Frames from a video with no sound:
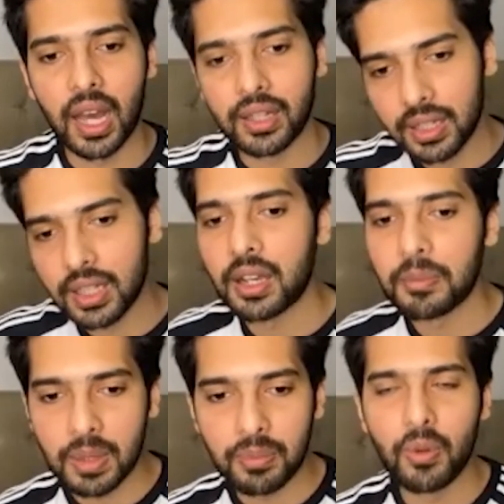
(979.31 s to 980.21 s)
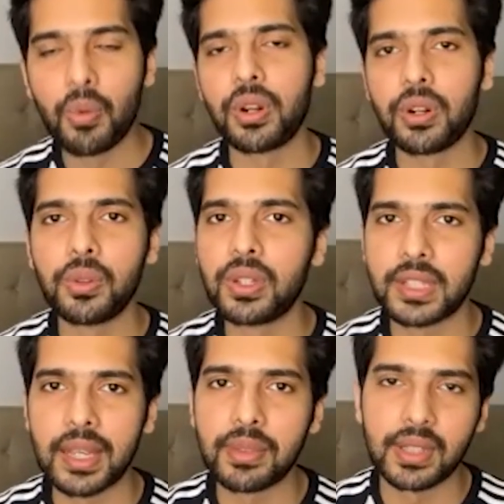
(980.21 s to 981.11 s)
other young people who want to do the
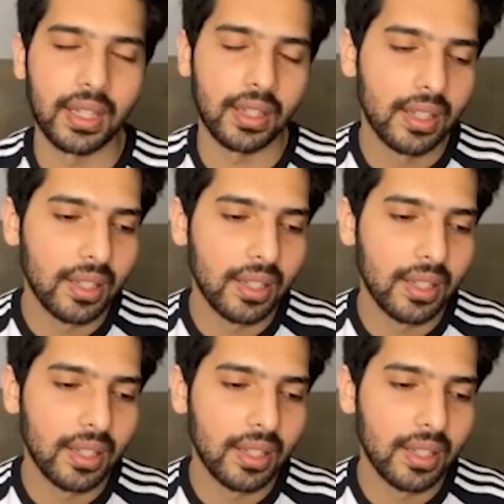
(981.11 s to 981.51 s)
same thing.